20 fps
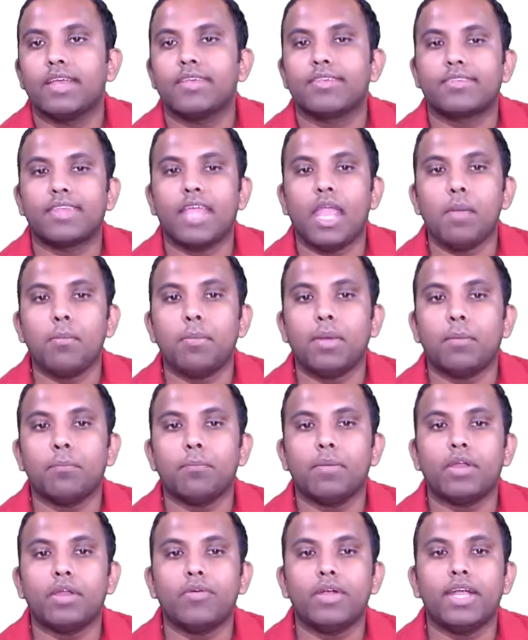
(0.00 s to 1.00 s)
Same
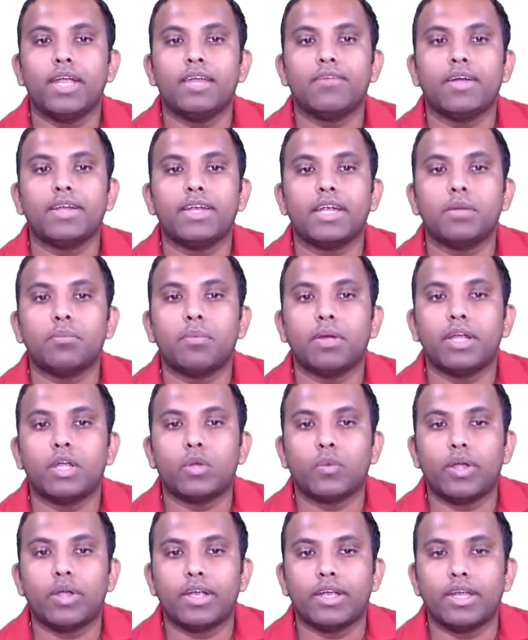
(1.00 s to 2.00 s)
number when divided by
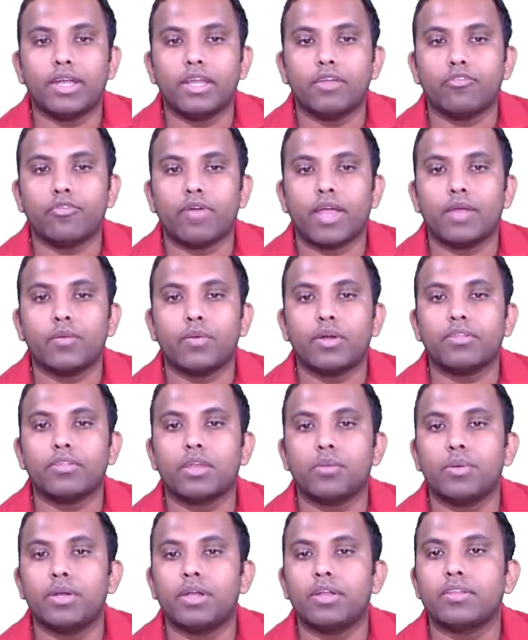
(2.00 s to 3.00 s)
25. What is the
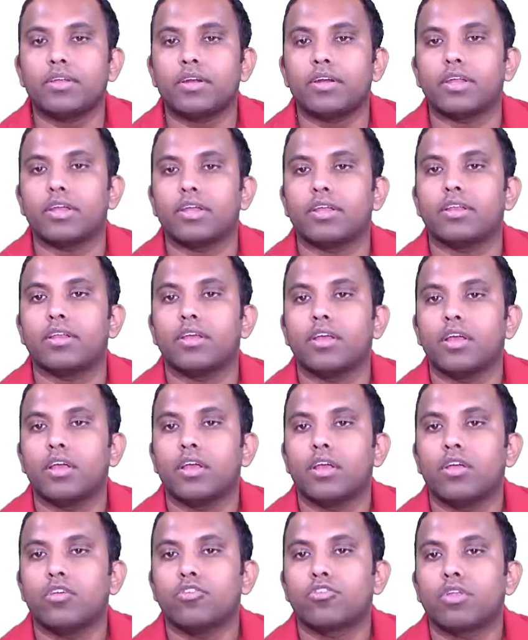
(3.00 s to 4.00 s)
remainder? 13.
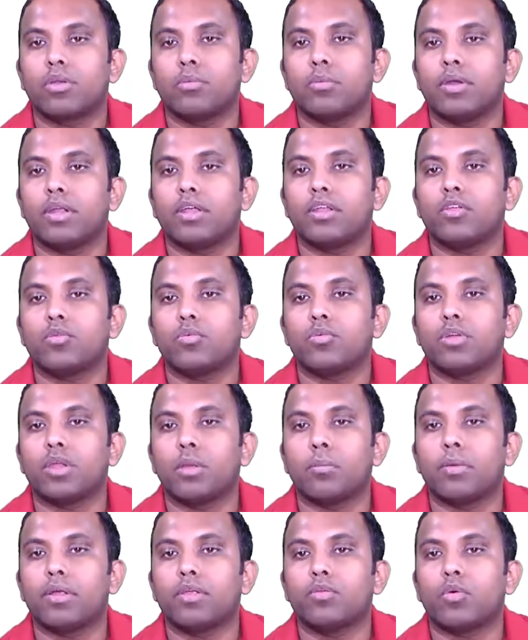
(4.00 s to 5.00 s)
So remainder is,
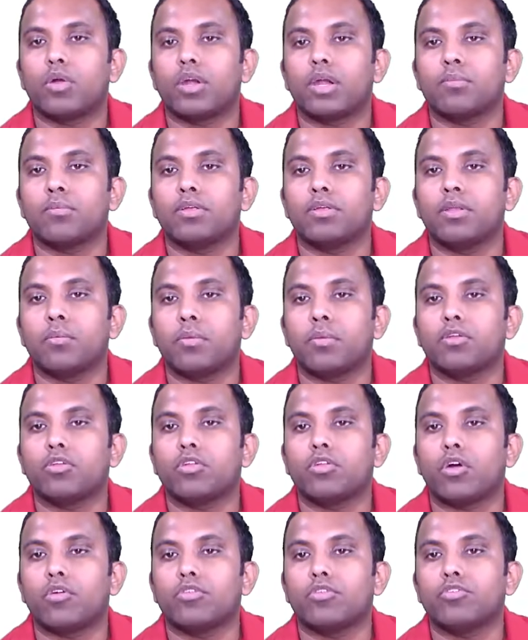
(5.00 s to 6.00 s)
number is what? Number
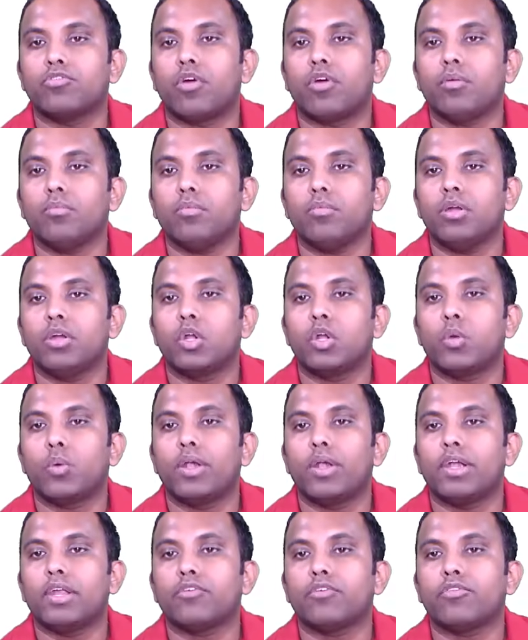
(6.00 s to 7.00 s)
is of the form
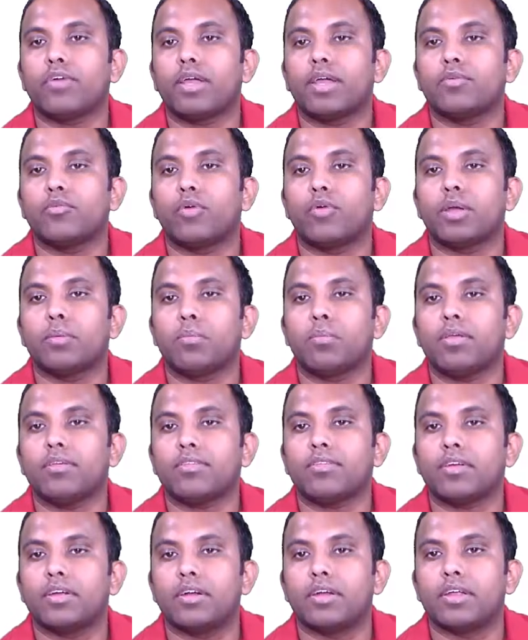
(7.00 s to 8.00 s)
25y plus
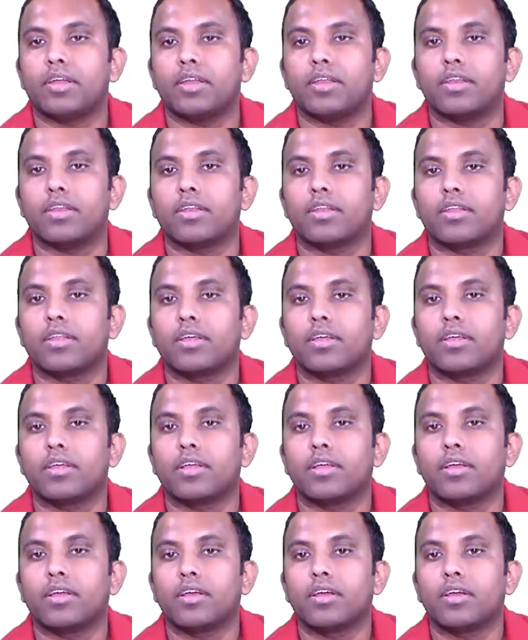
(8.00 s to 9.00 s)
13.
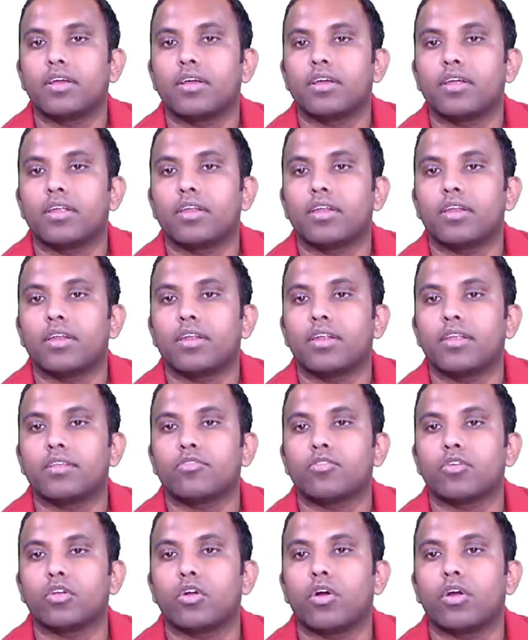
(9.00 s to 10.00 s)

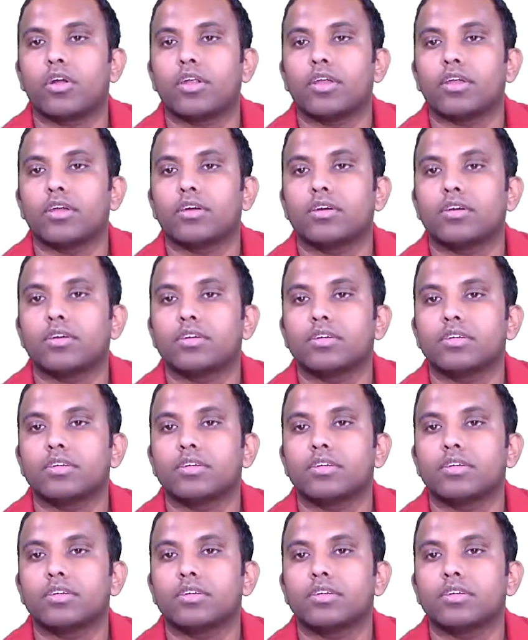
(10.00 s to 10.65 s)
This we got here.